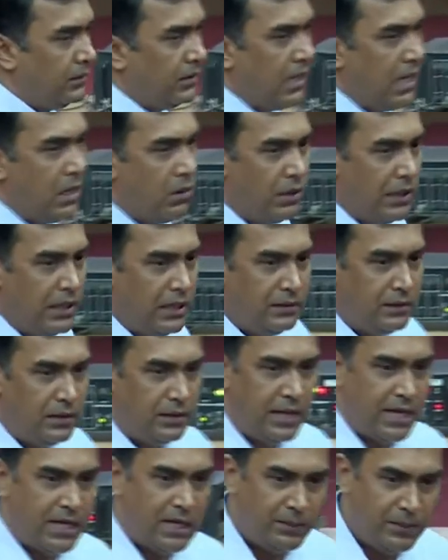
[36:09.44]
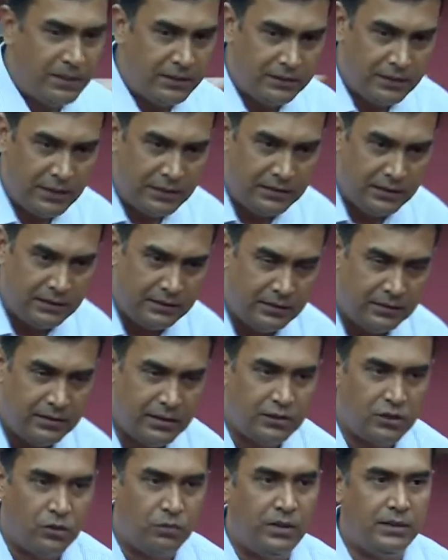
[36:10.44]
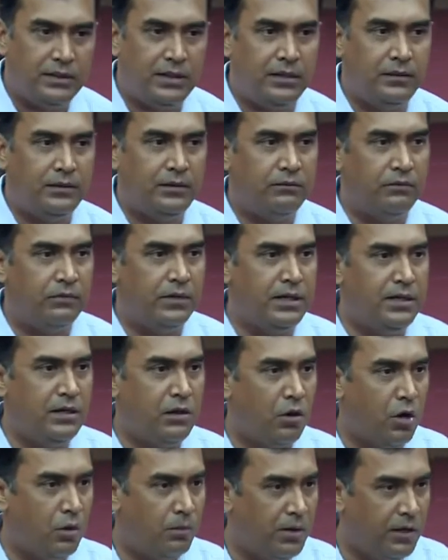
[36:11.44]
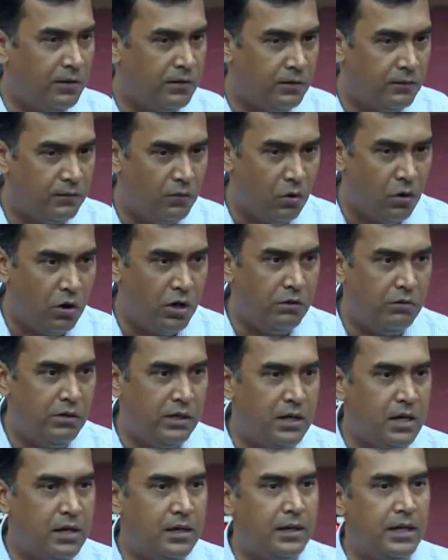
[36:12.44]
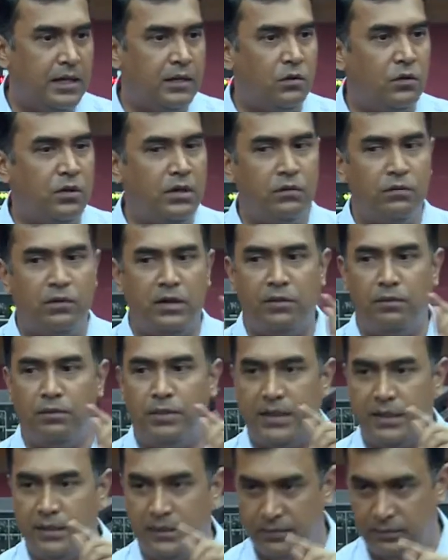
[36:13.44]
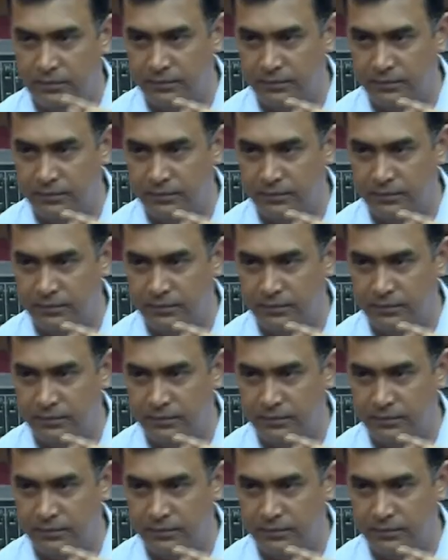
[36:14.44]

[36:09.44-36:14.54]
Now, again the dynamics changes in such a way that one droplet of oil will contain only one bead